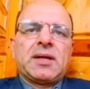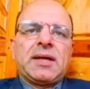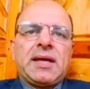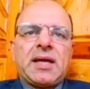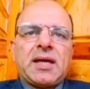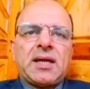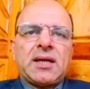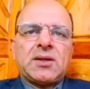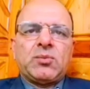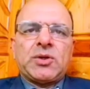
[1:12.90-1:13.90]

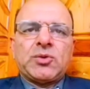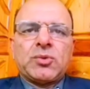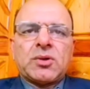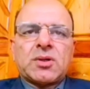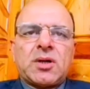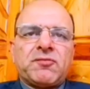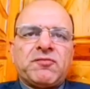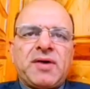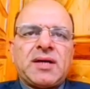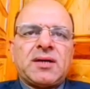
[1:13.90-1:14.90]
and we do not
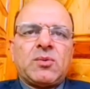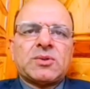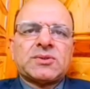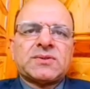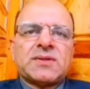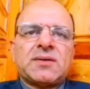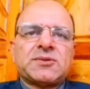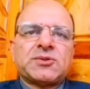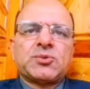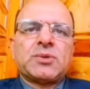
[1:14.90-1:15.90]
confine
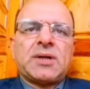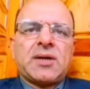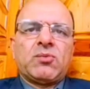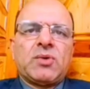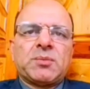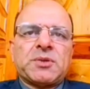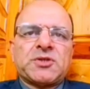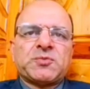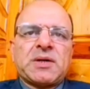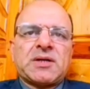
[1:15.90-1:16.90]
ourselves to like one
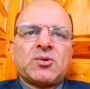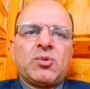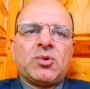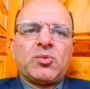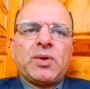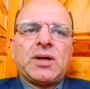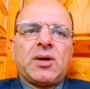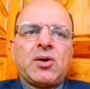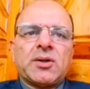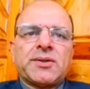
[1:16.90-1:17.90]
perspective or one
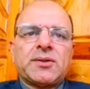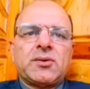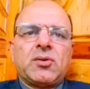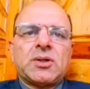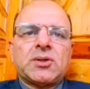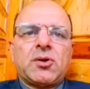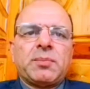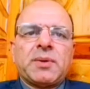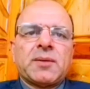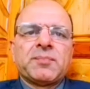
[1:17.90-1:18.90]
author on a
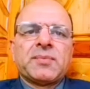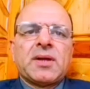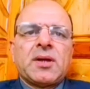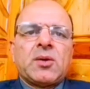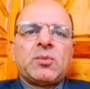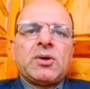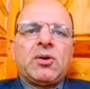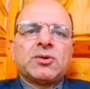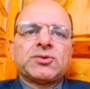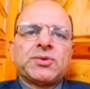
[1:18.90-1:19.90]
topic. We
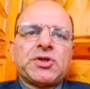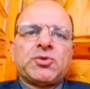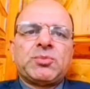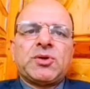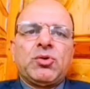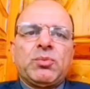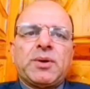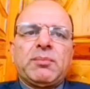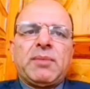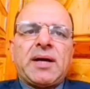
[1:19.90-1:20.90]
also need to be
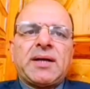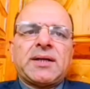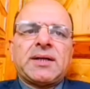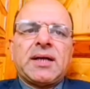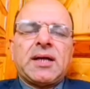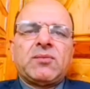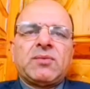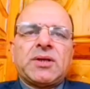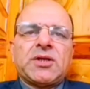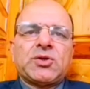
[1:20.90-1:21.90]
open-minded, and
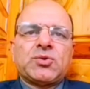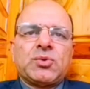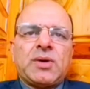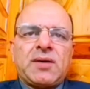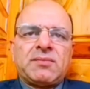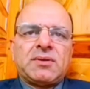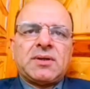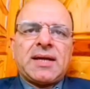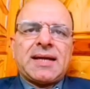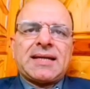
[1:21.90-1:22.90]
we need to have
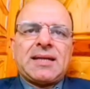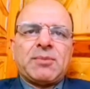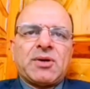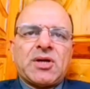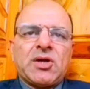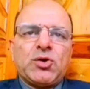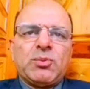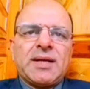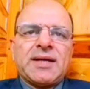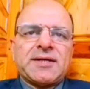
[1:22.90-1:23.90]
academic
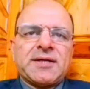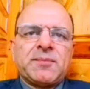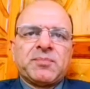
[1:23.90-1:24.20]
humility